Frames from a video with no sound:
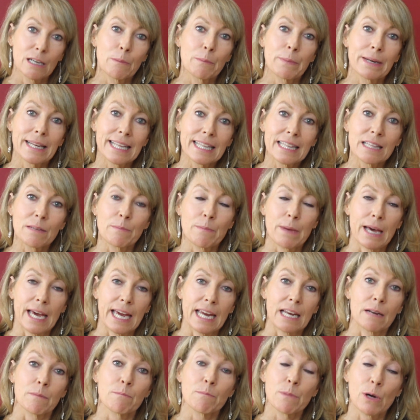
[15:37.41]
But in the
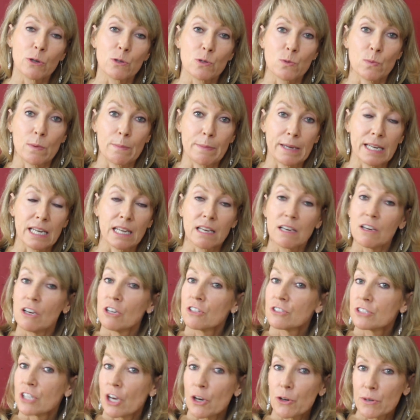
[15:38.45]
main, most women
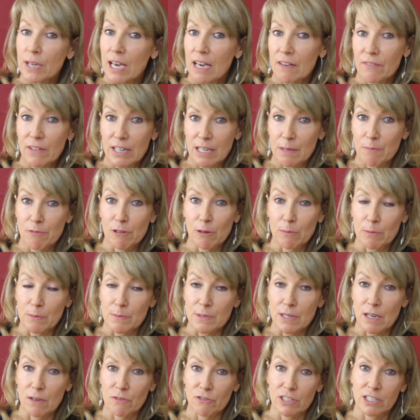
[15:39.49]
don't have any
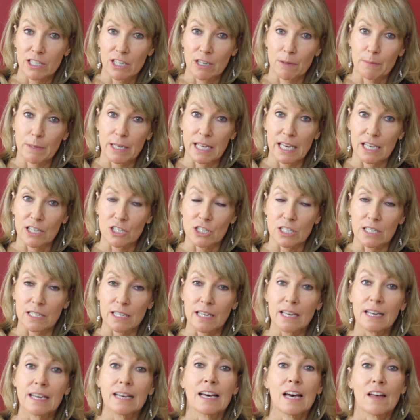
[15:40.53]
problems after termination,